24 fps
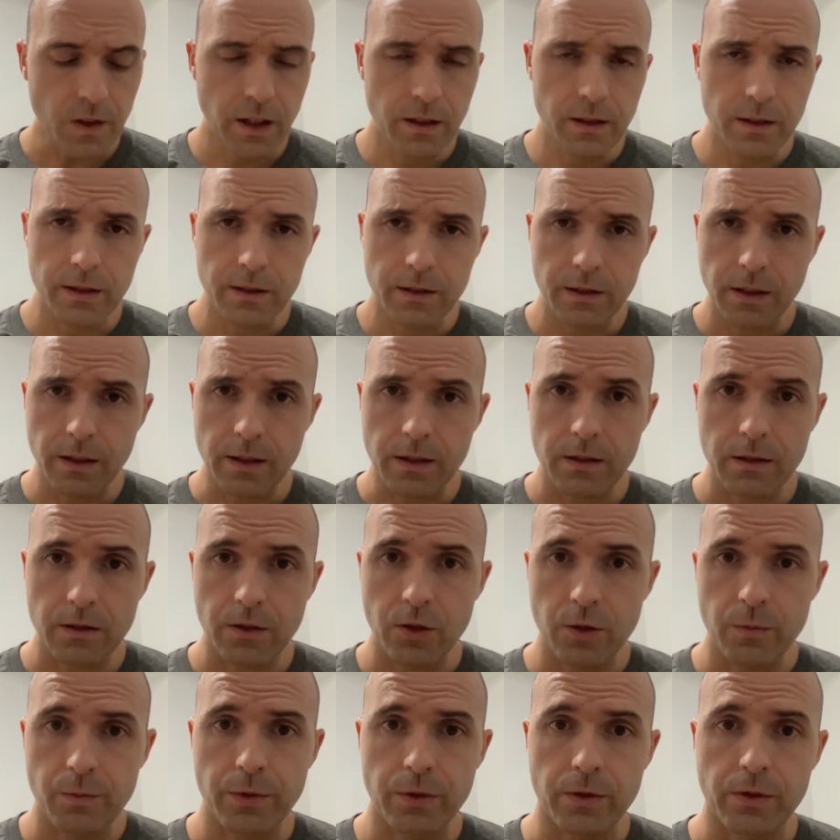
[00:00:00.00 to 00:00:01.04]
the test
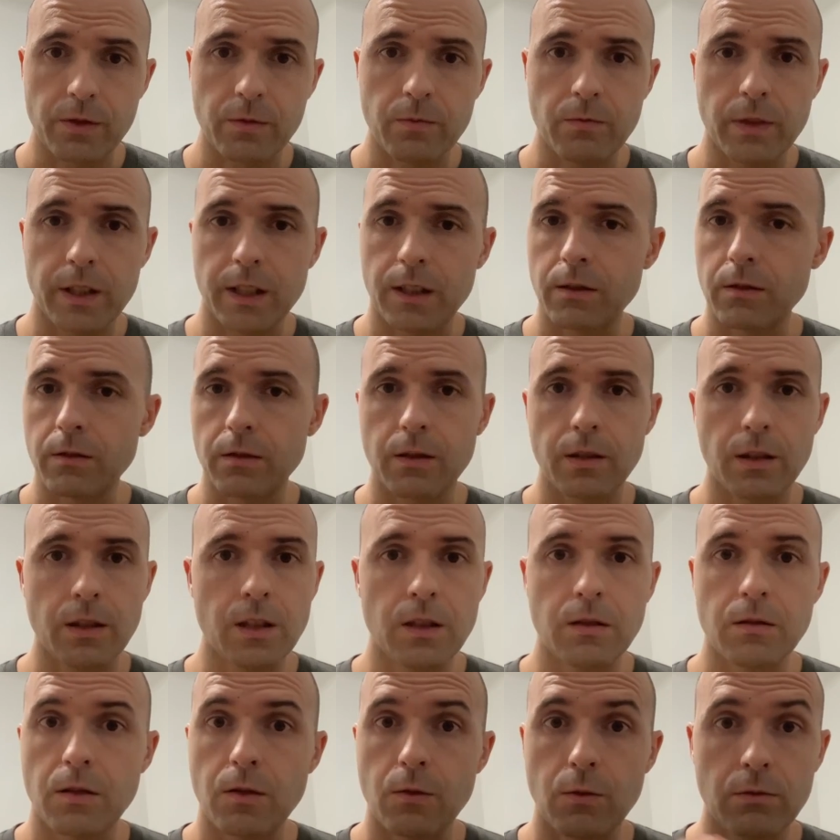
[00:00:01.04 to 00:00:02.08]
corpus may
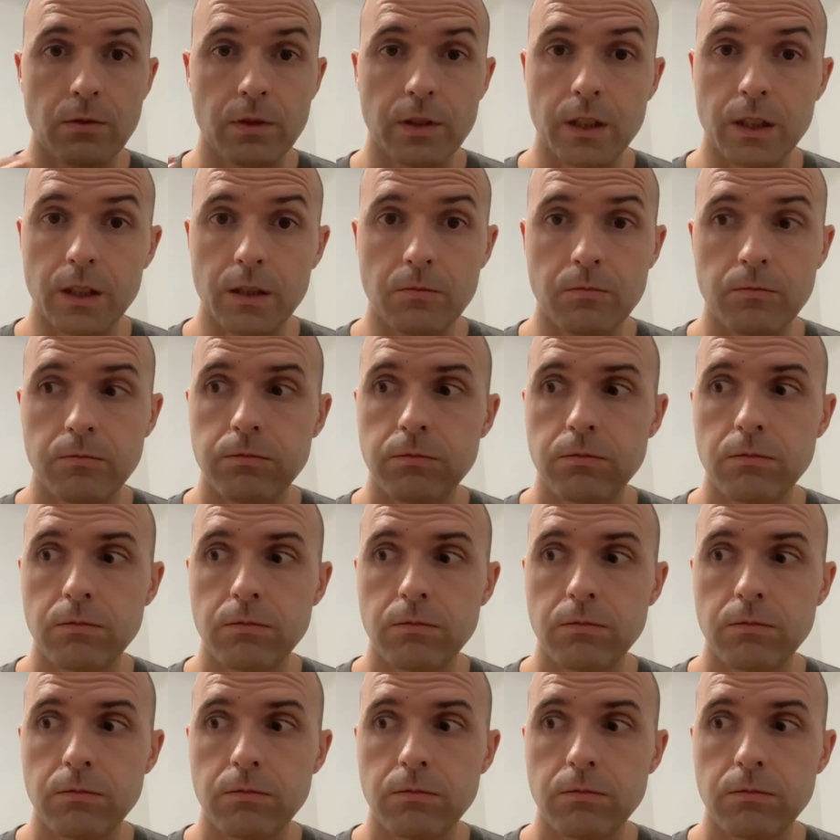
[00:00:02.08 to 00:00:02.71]
contain only